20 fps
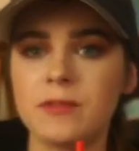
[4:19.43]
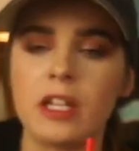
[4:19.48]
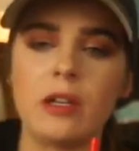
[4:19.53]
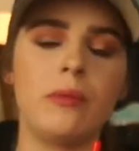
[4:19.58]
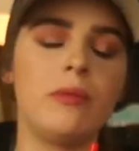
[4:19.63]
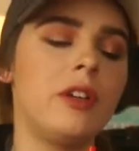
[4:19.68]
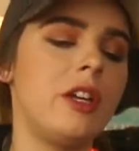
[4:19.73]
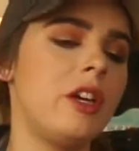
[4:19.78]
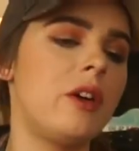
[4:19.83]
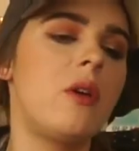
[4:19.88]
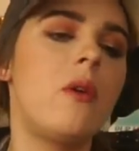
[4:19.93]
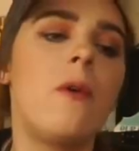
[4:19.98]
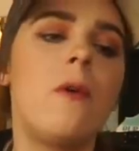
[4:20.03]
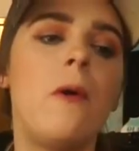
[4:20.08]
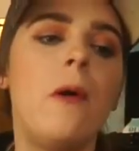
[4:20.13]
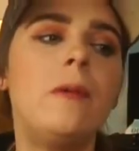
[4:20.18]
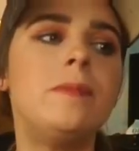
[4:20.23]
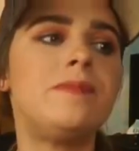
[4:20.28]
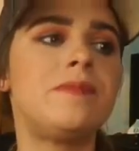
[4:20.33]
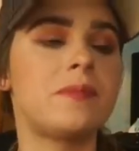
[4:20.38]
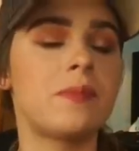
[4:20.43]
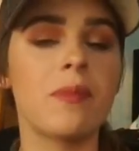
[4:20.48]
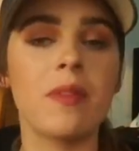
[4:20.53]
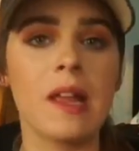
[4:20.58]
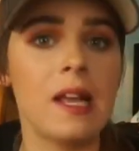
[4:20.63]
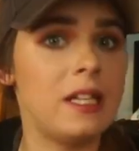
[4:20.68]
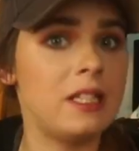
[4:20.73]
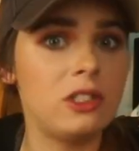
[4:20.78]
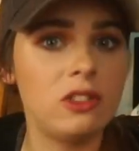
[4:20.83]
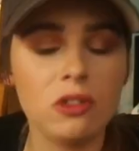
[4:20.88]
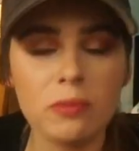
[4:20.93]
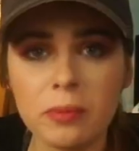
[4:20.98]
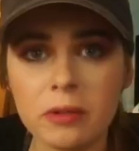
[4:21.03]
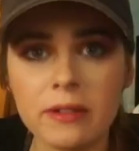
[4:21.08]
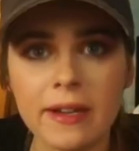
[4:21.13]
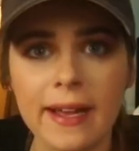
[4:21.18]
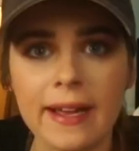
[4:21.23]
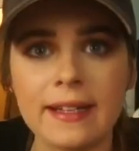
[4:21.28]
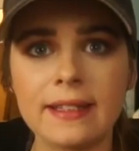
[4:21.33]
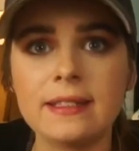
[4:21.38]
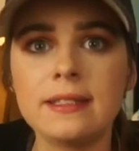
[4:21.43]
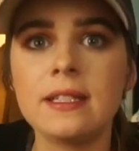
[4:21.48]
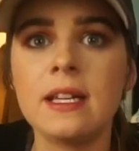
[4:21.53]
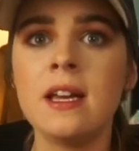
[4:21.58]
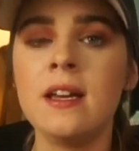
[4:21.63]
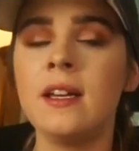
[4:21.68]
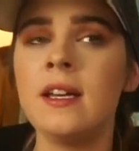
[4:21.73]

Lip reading: Like really cool. He's super nice.